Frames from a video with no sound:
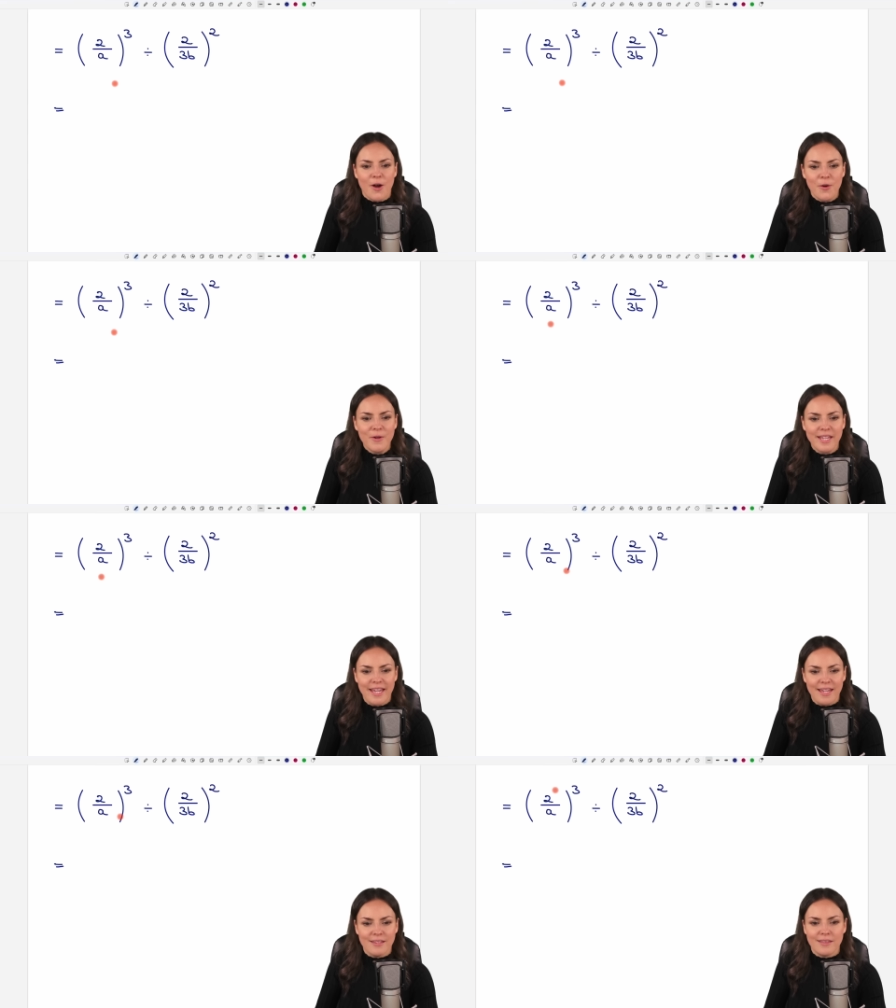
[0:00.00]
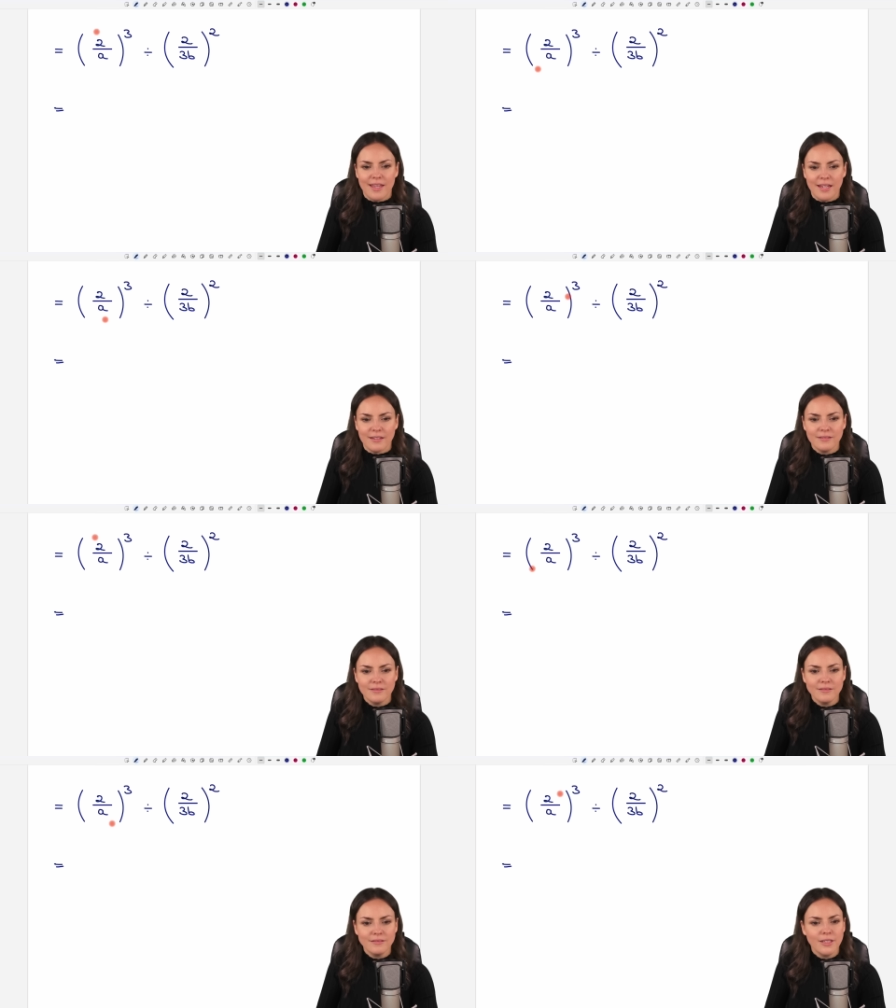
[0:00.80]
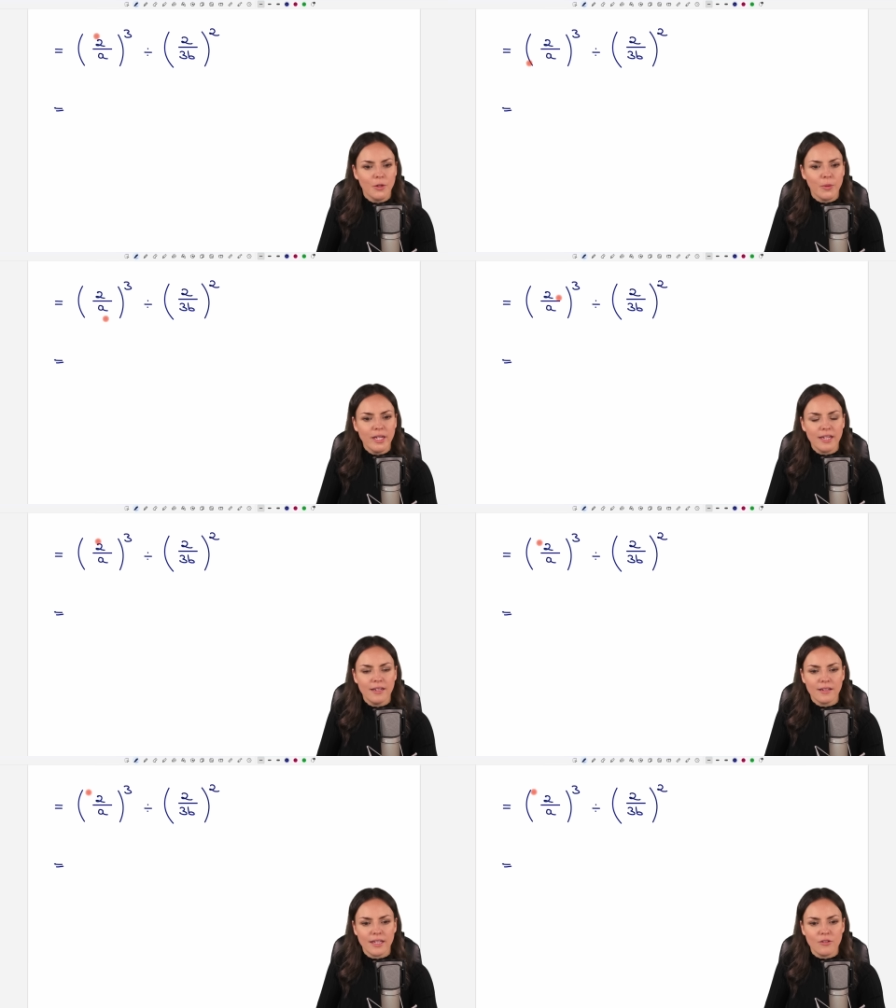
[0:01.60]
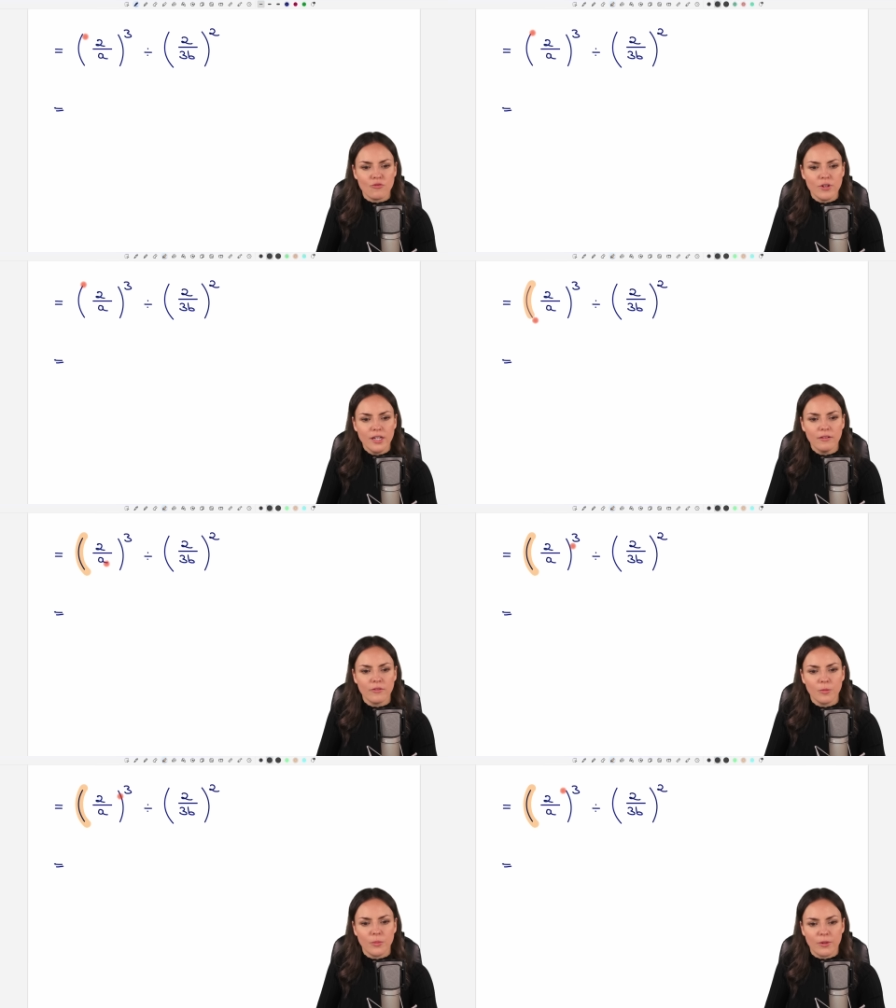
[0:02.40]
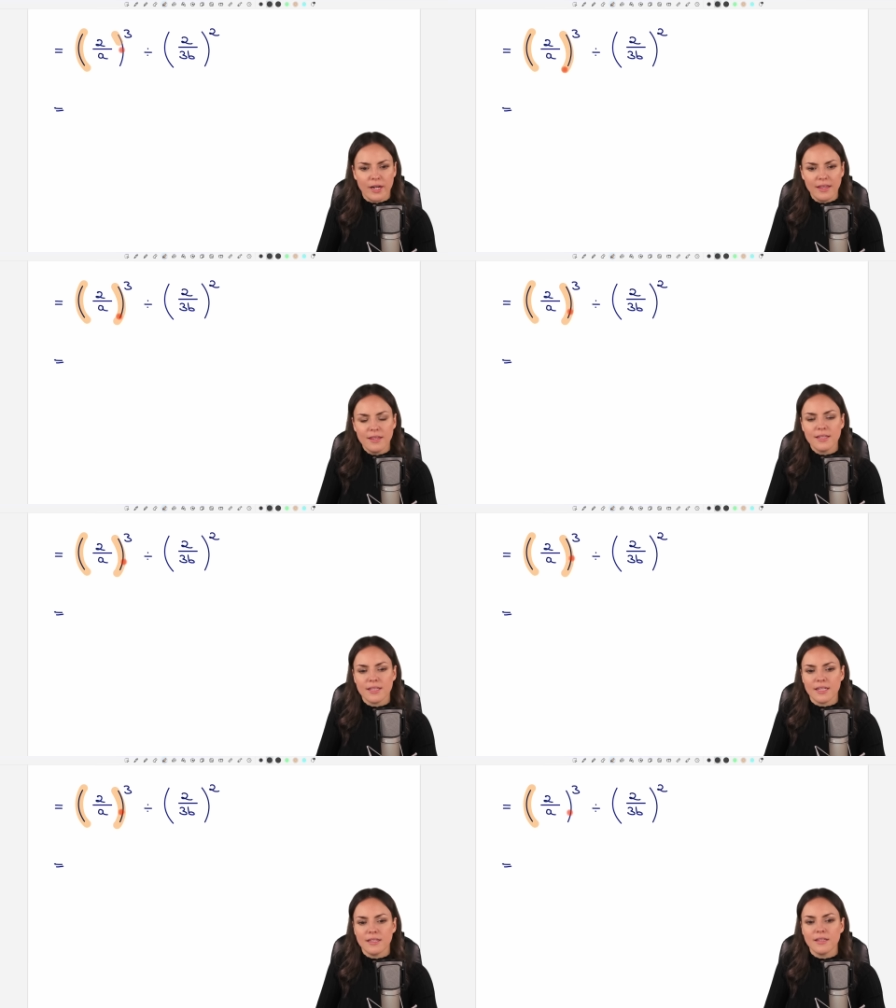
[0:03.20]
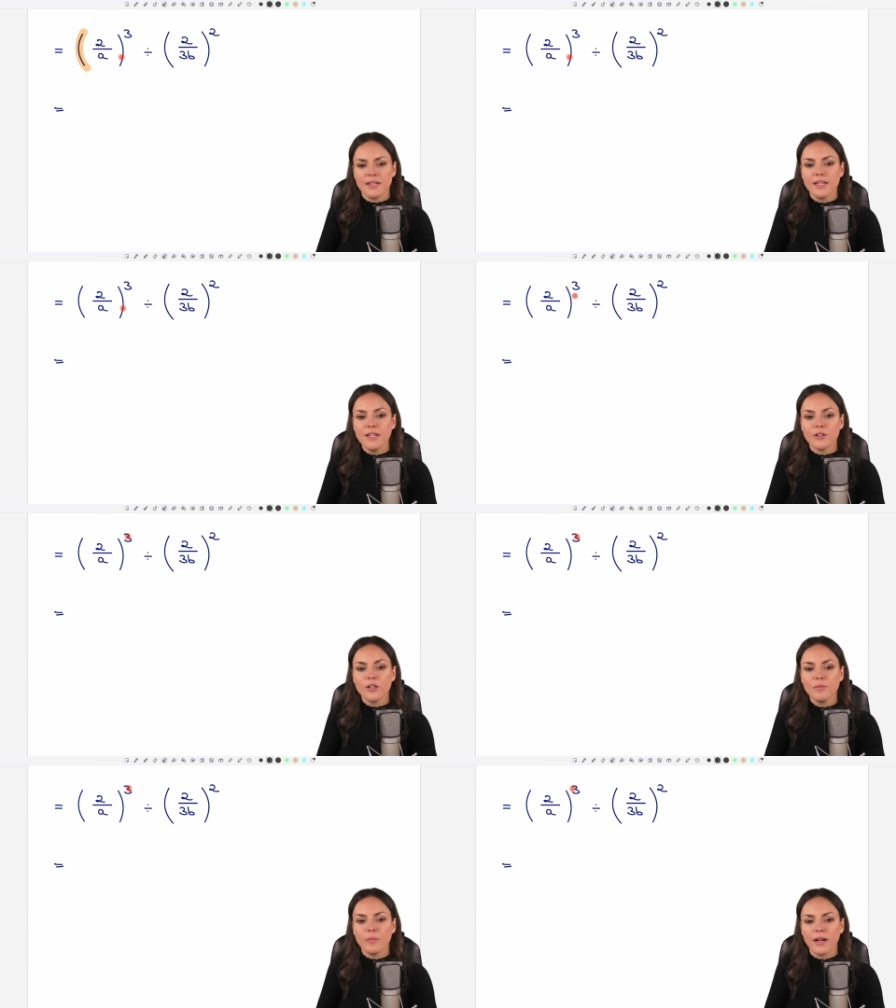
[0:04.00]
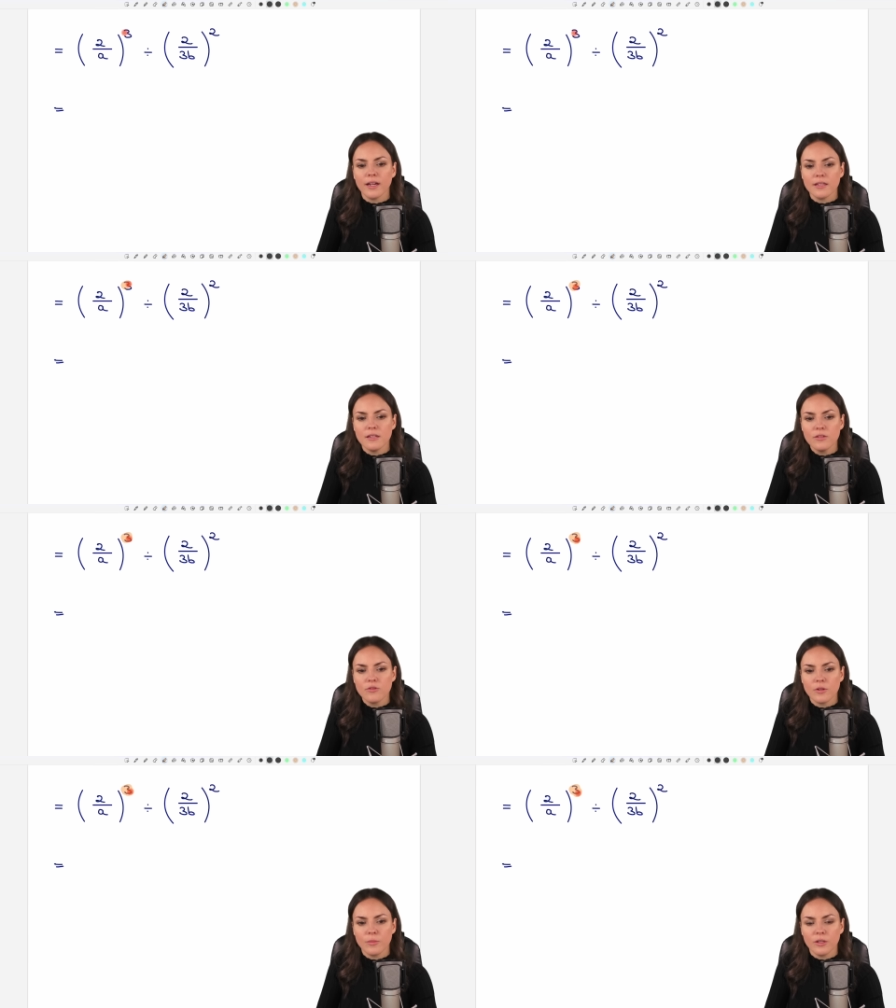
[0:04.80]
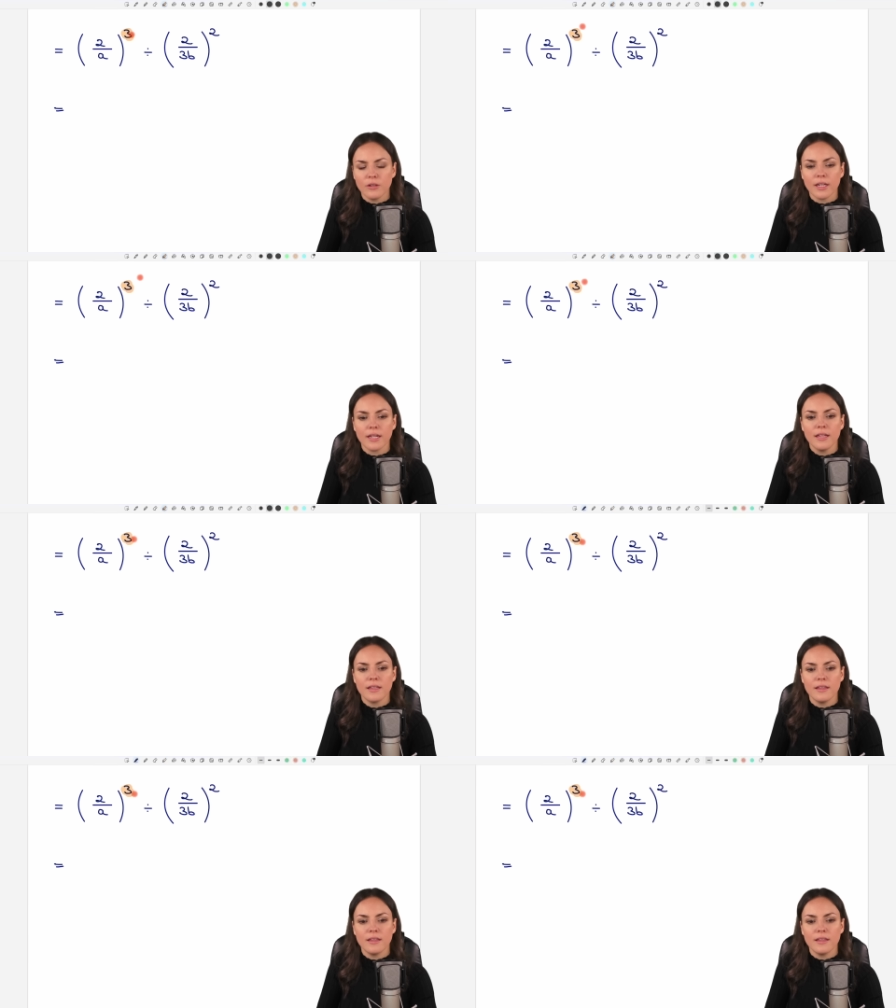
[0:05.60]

Okay, then we can get rid of the parentheses here by distributing